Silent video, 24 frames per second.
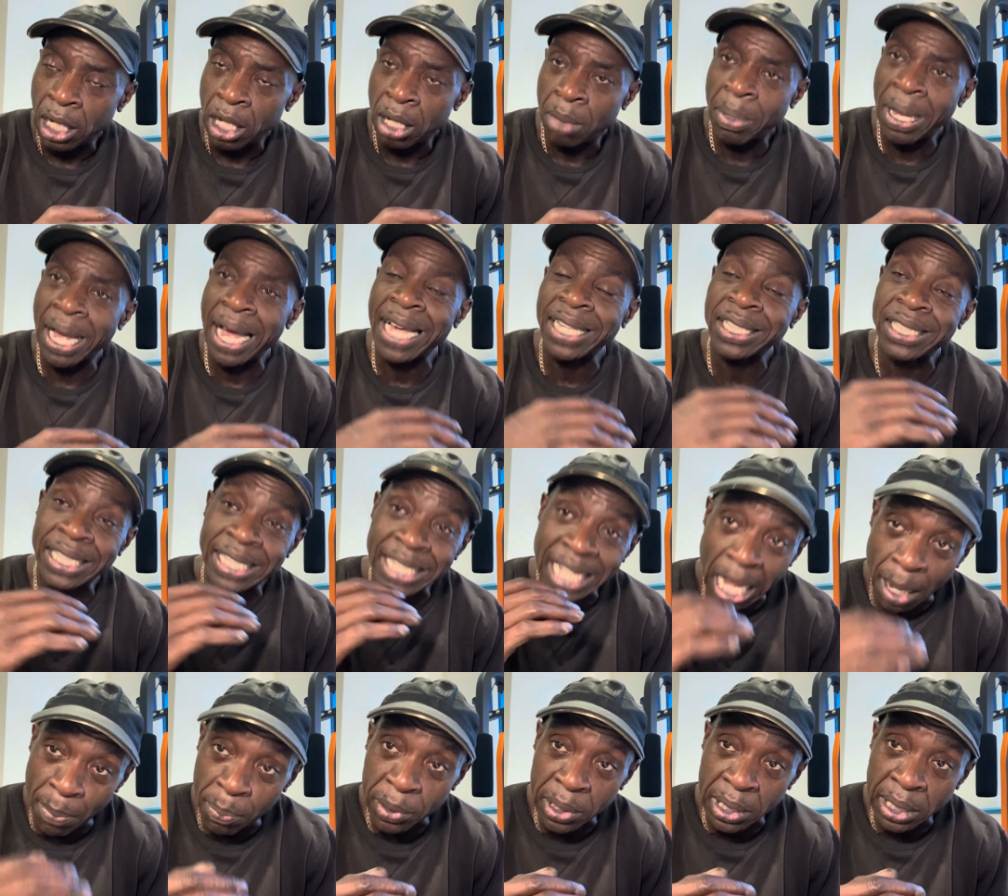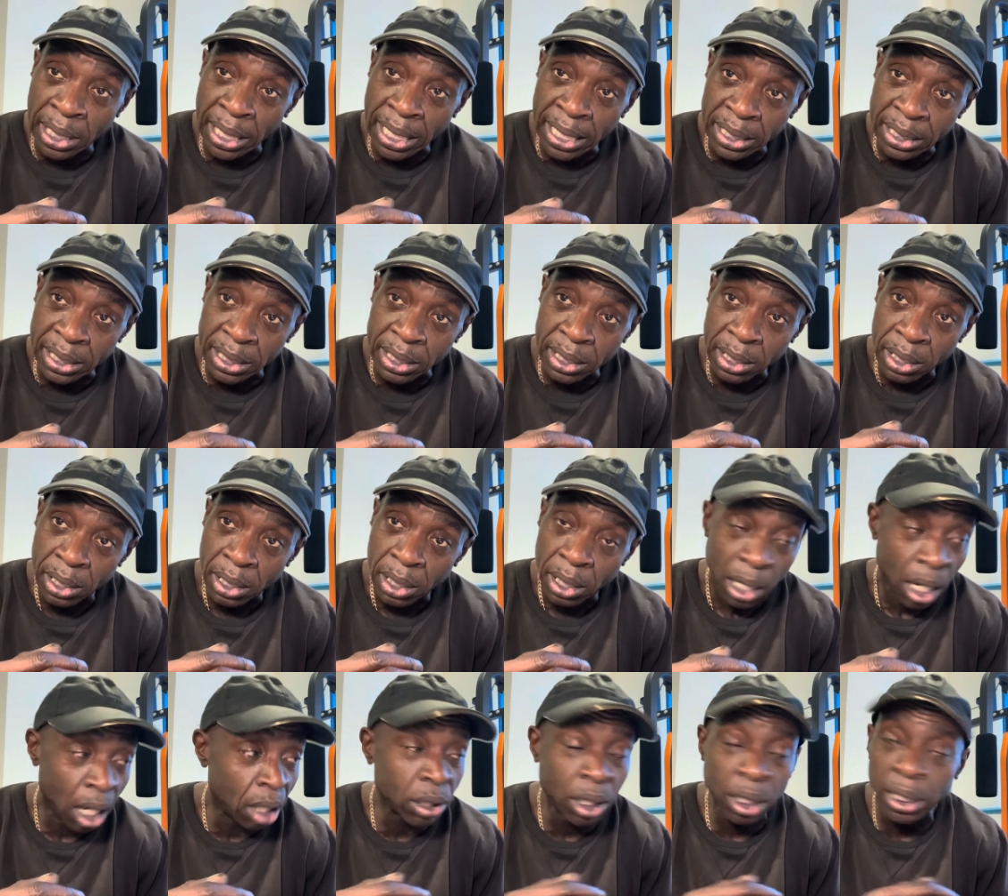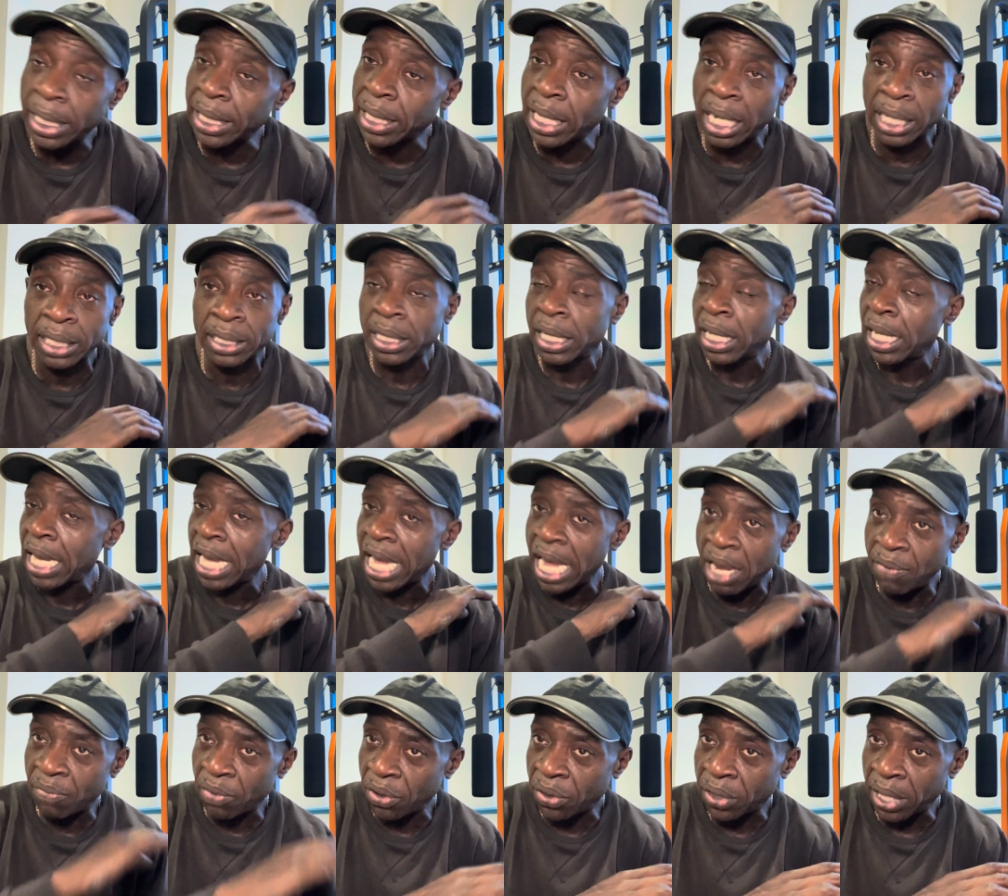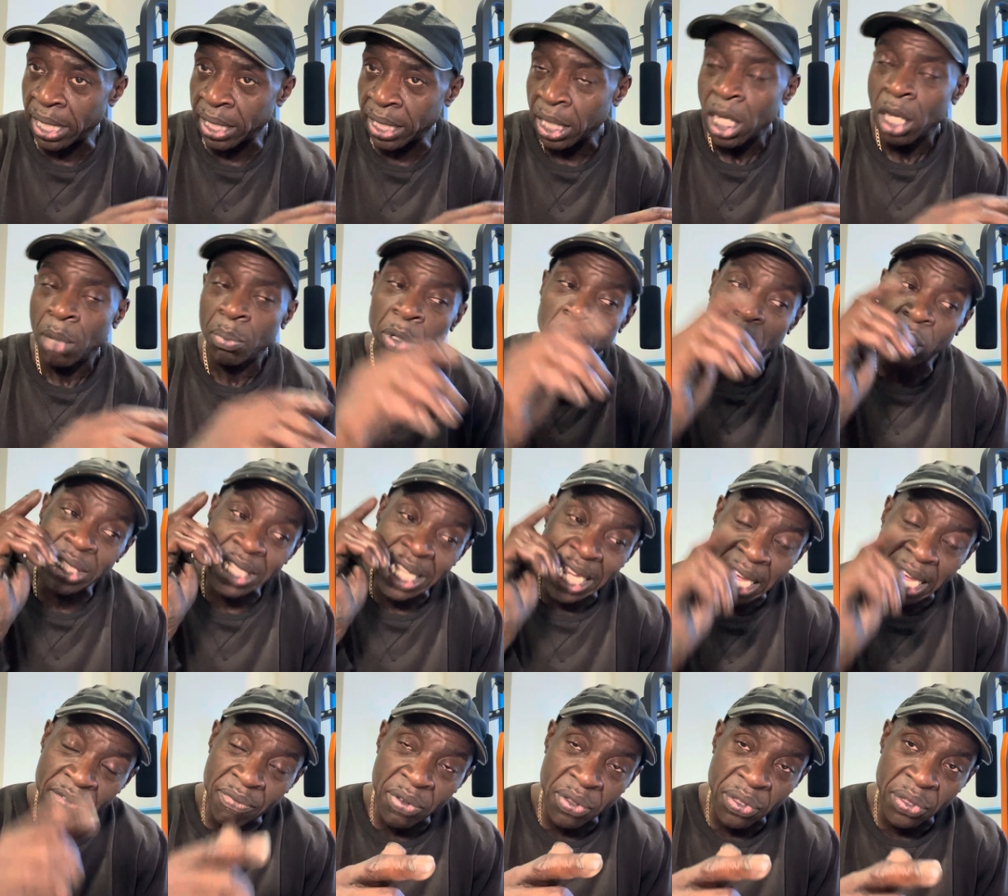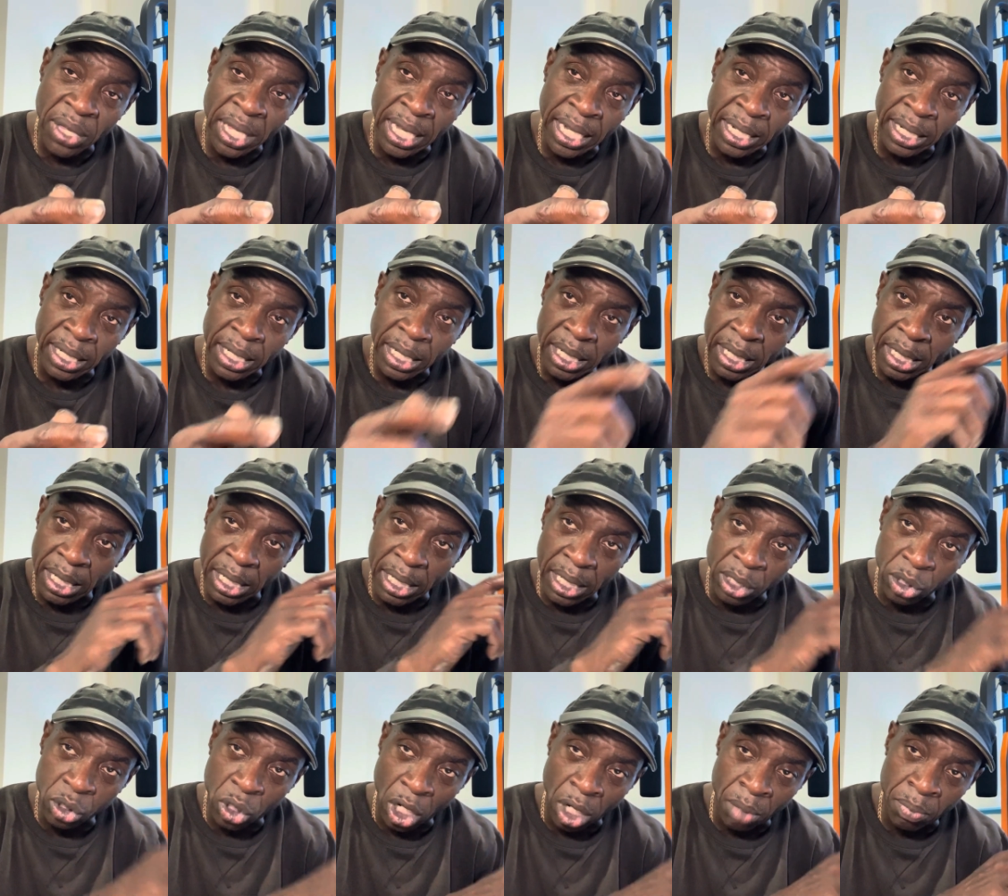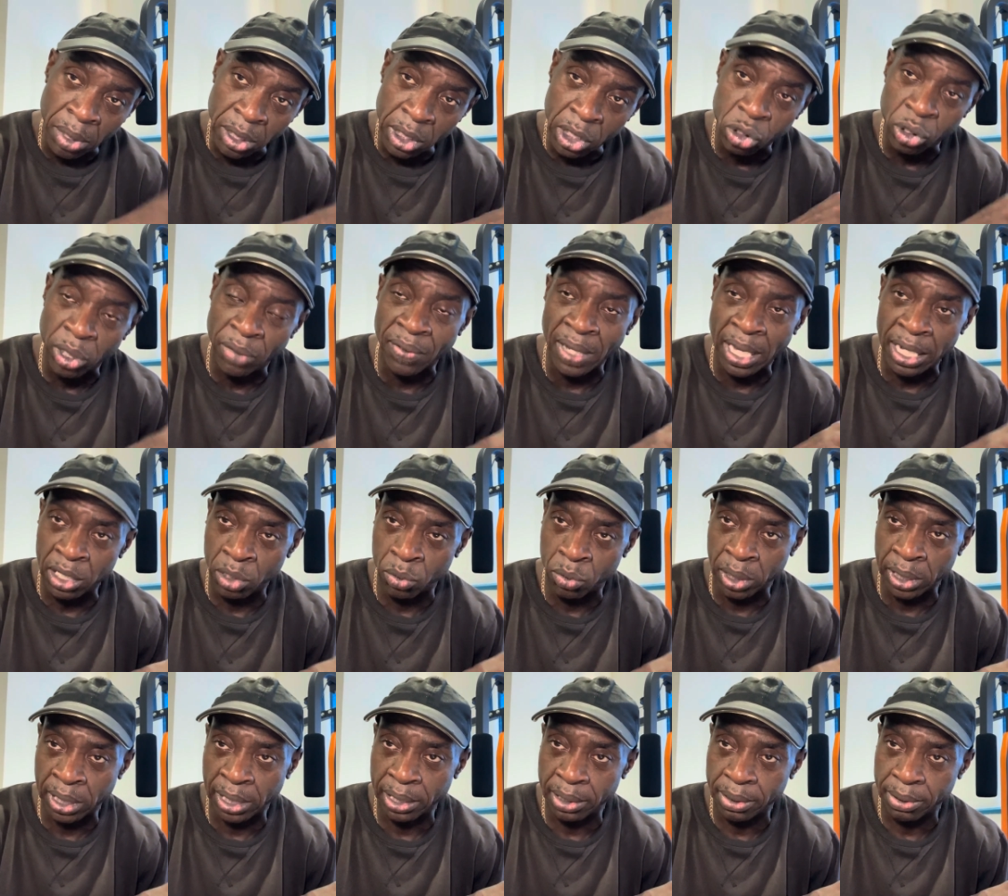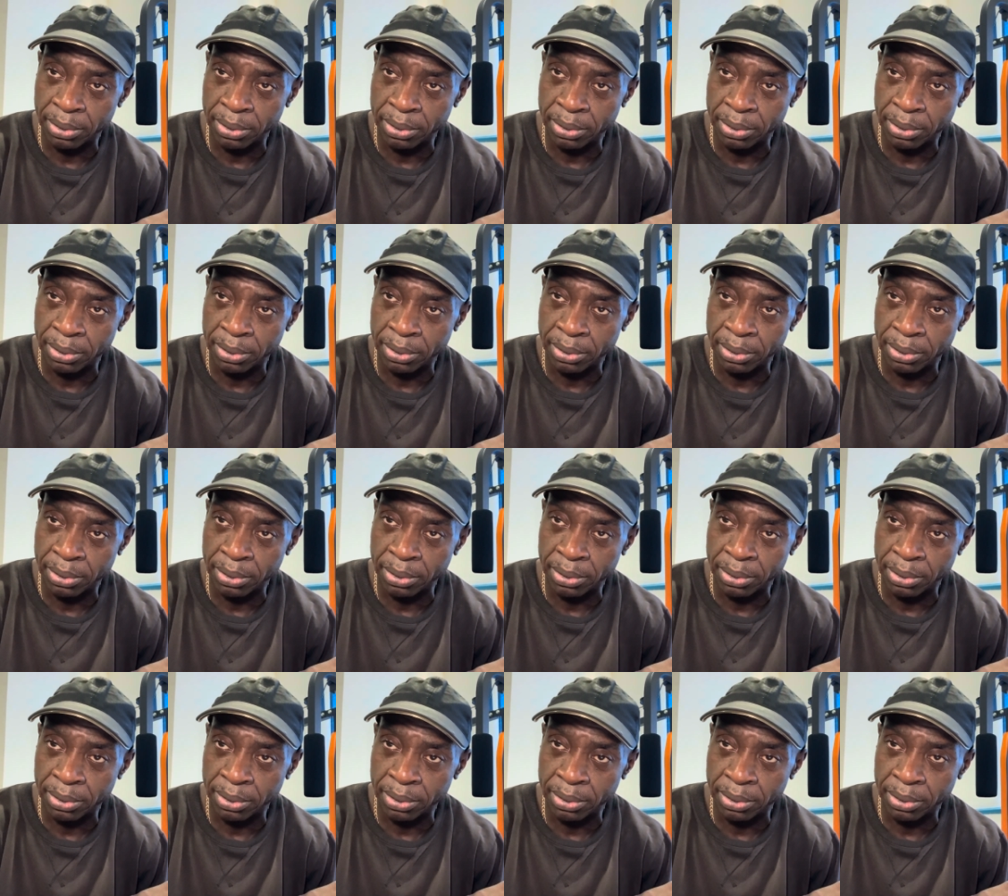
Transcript: But as your capitalist, oh no, they cut everything, because everything has got a monetary value on it.